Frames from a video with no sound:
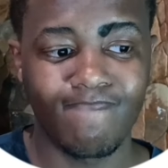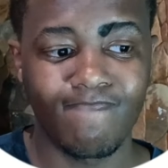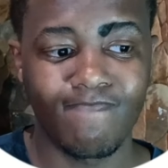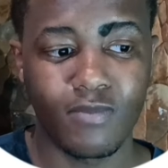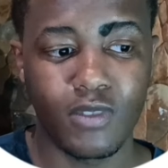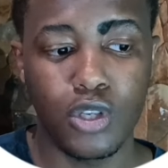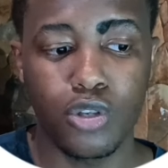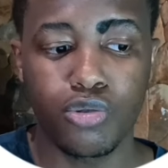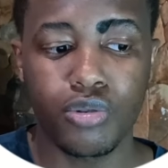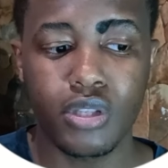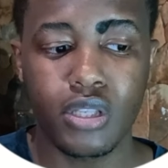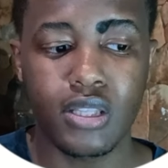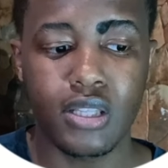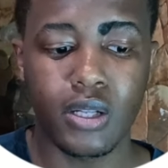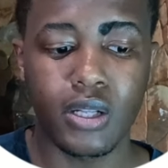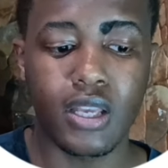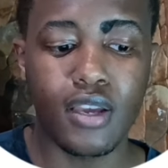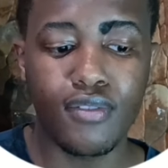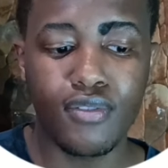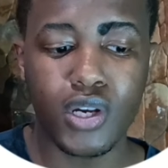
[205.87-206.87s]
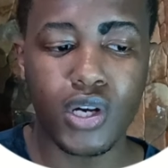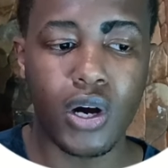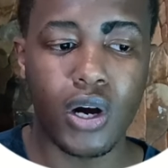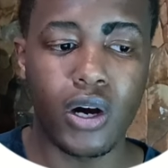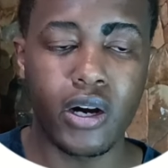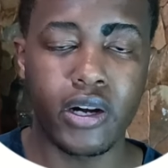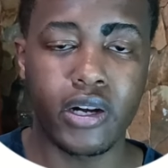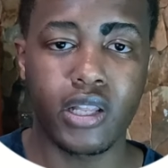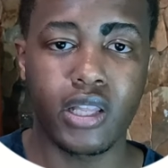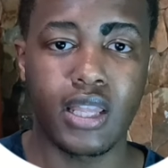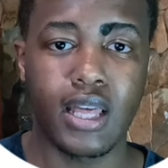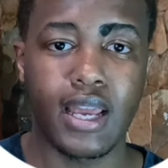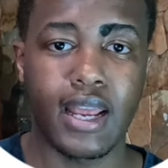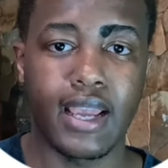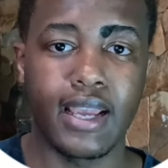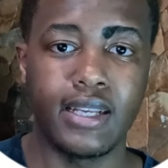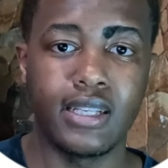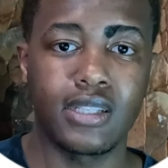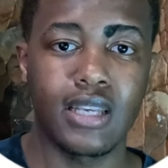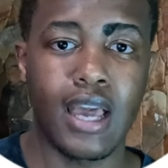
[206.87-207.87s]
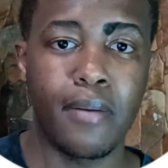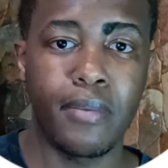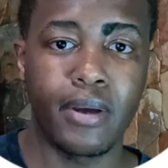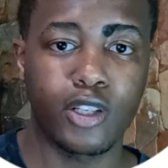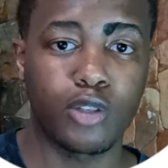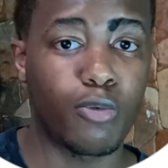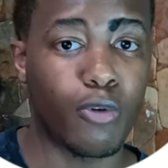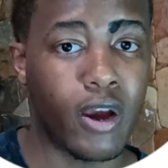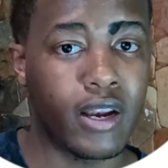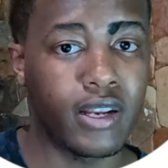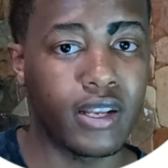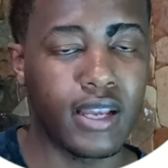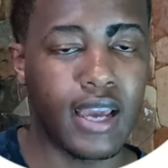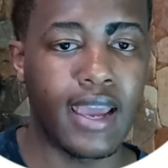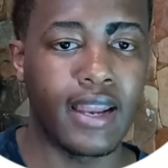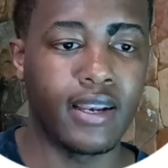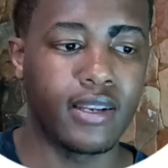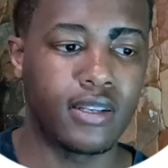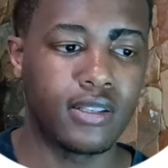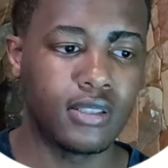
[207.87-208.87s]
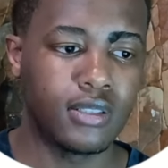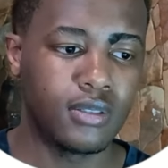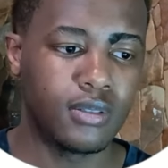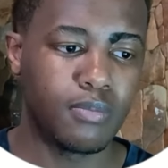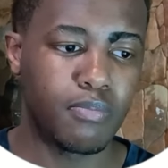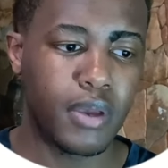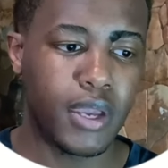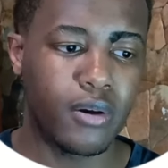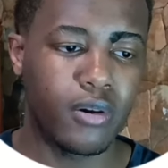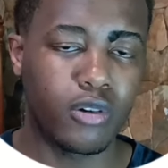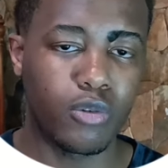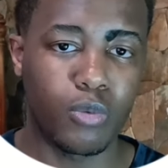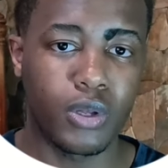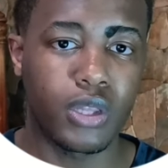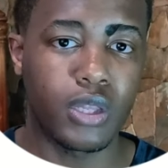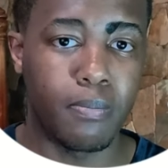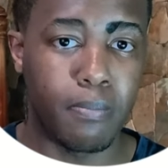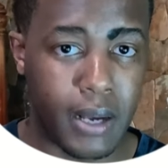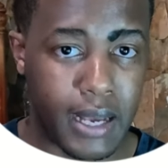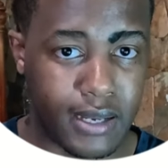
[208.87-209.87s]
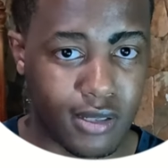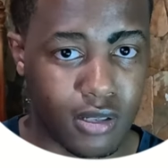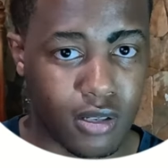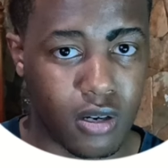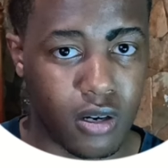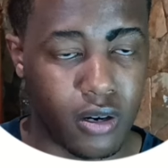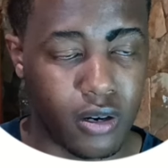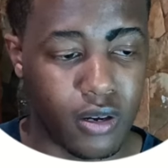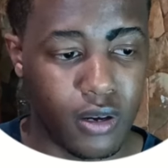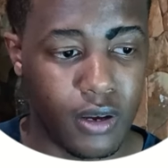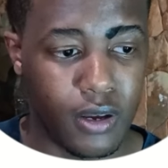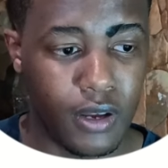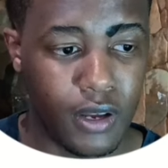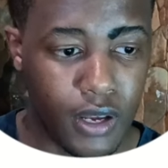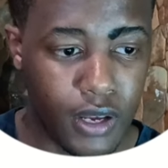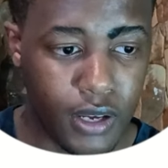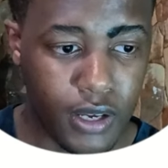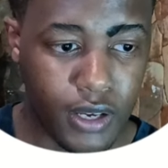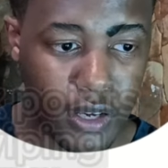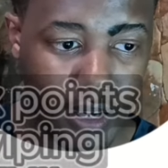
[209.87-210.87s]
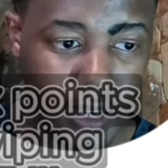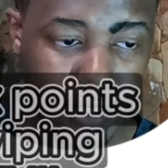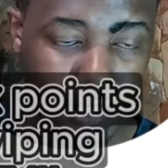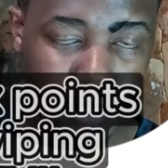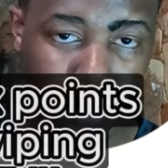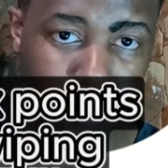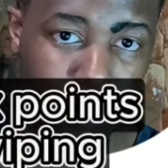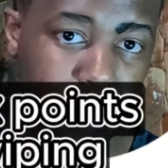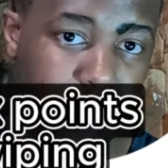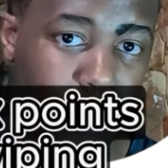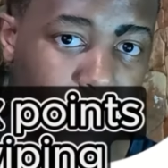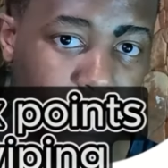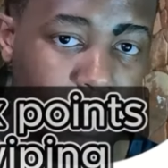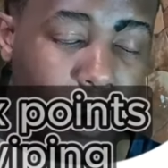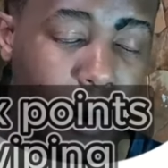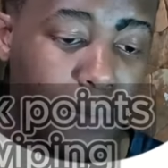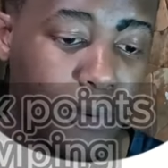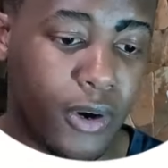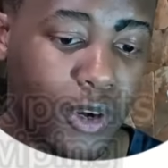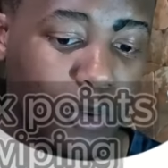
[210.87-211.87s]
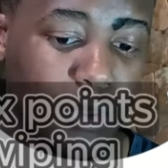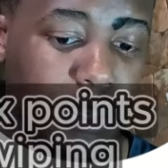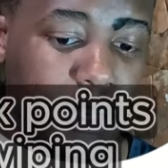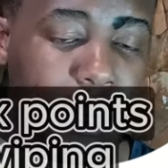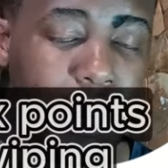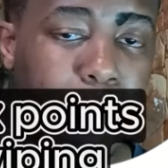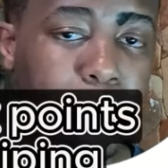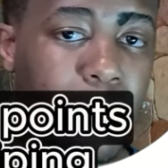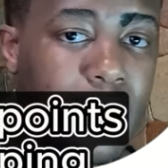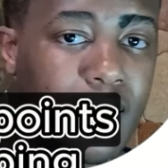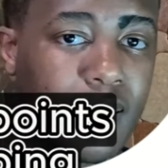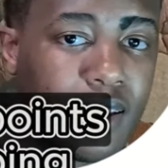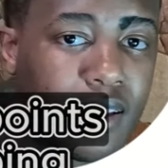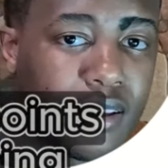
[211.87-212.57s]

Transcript: usually they'll give you a card that is Amex branded and paired with a MasterCard. And so that's how they operate with NetBank.